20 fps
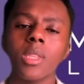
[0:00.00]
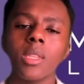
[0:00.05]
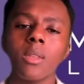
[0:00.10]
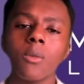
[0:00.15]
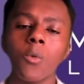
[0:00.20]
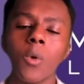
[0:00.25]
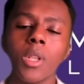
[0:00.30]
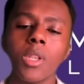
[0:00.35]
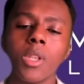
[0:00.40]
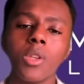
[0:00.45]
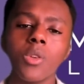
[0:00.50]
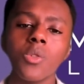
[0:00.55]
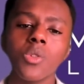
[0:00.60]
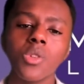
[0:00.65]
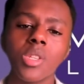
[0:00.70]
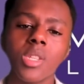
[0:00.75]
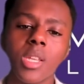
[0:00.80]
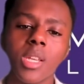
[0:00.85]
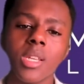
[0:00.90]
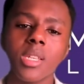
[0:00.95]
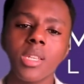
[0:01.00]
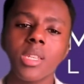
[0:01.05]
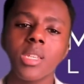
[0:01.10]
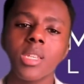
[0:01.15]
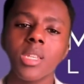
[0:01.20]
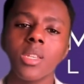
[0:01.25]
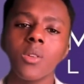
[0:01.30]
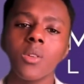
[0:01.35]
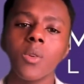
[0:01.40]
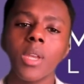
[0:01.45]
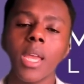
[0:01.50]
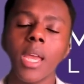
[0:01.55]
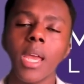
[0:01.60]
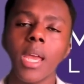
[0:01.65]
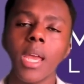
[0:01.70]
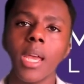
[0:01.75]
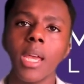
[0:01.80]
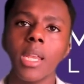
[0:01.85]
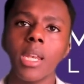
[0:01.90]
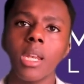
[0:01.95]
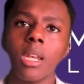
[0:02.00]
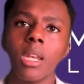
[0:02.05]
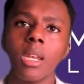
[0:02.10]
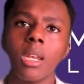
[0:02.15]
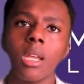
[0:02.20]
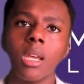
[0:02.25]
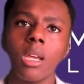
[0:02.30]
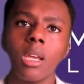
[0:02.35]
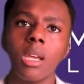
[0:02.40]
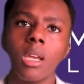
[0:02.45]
when you use this, you can,